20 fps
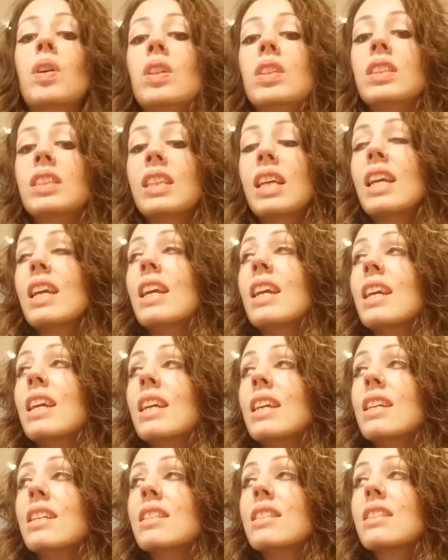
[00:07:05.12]
because it
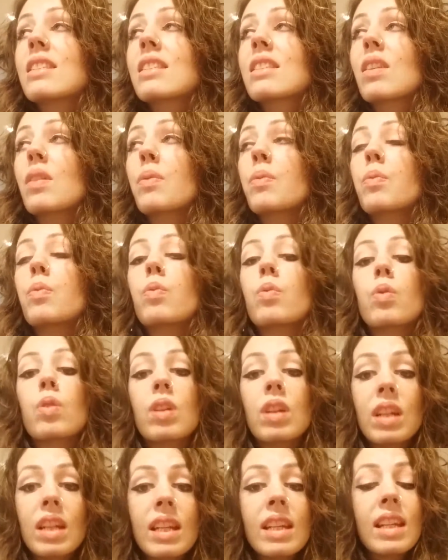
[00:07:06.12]
is
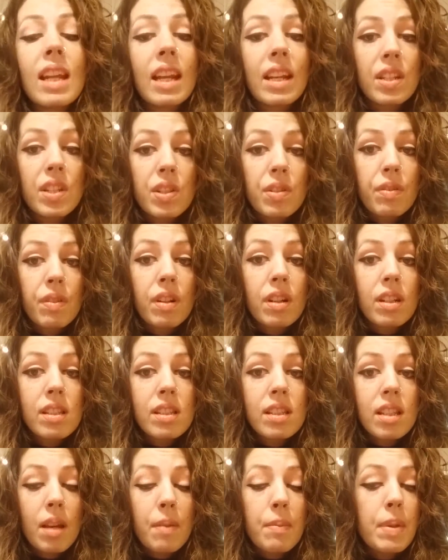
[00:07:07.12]
really
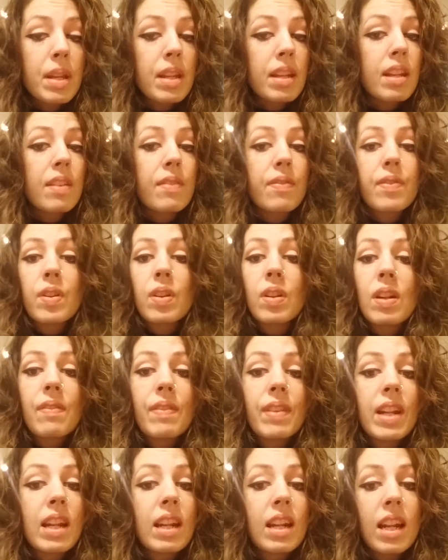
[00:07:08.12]
dangerous. I mean, if you're
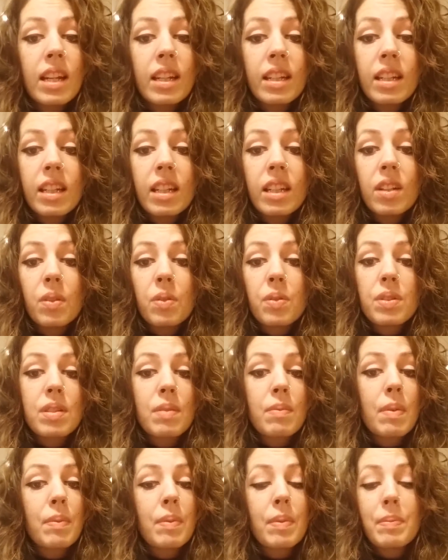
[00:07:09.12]
living in London or
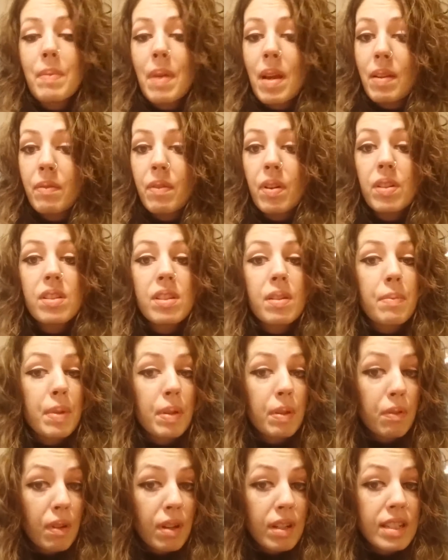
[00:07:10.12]
somewhere with main roads, they'll
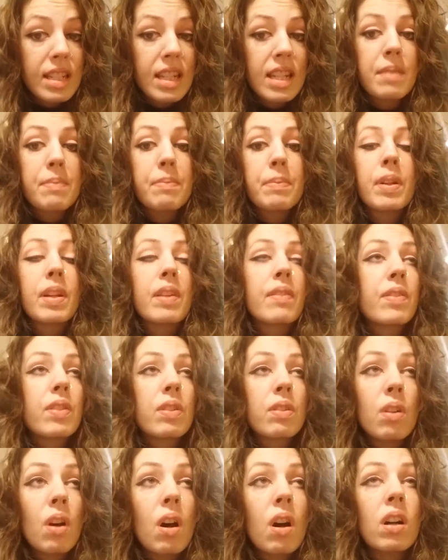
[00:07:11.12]
be gritted, but
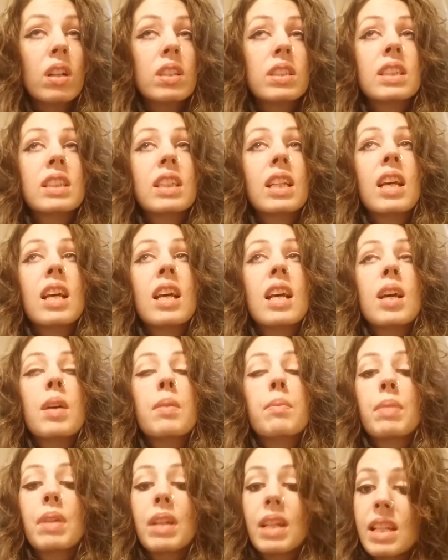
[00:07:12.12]
if you're not,
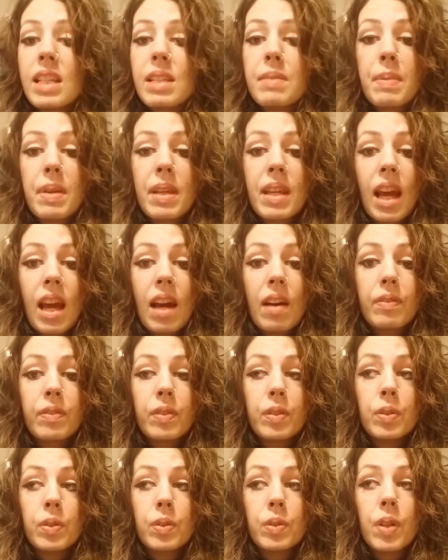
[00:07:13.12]
please be
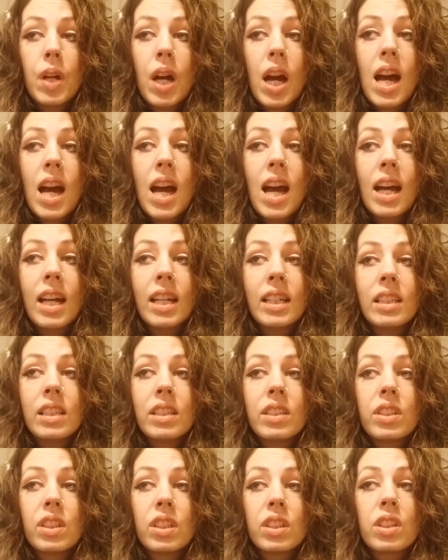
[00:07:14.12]
careful
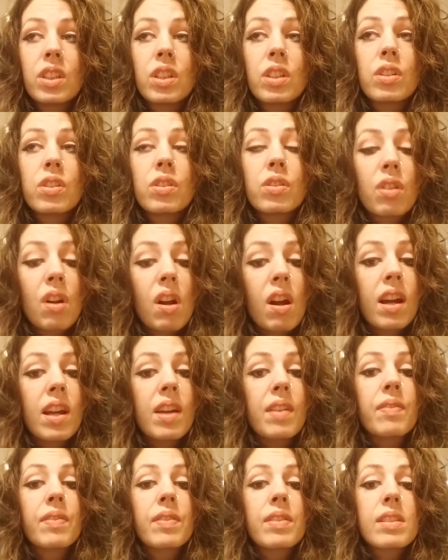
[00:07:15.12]
and just
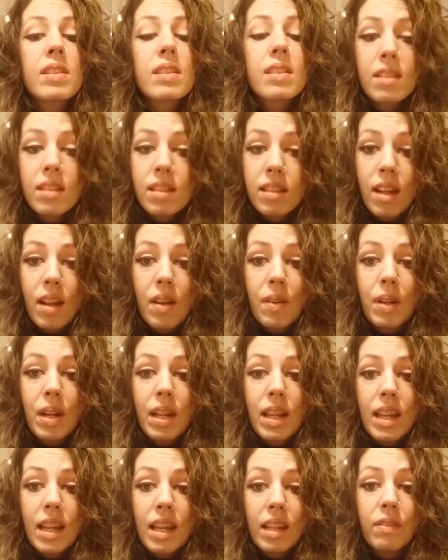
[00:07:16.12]
drive
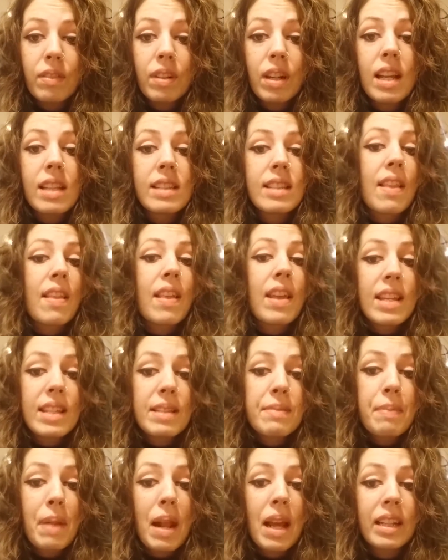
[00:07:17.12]
slowly, and realise that it
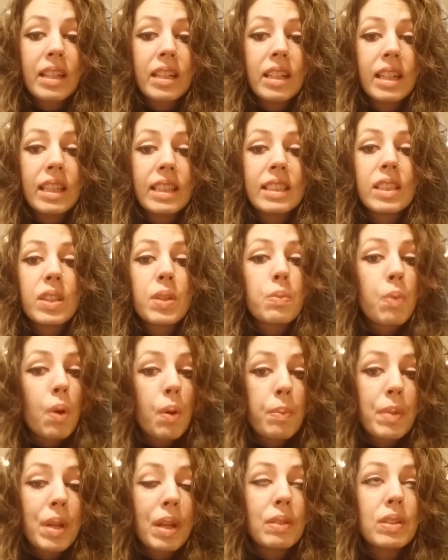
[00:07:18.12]
is black ice, you
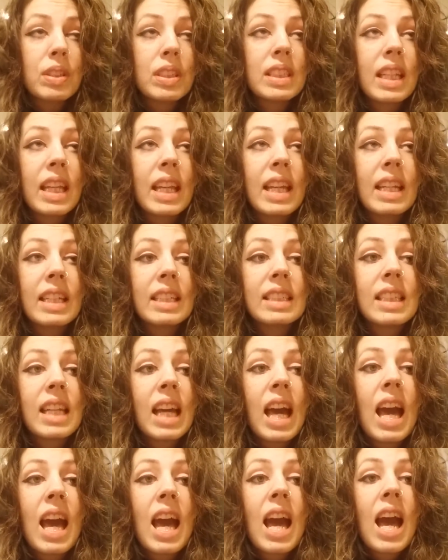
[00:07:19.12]
won't be able to see it,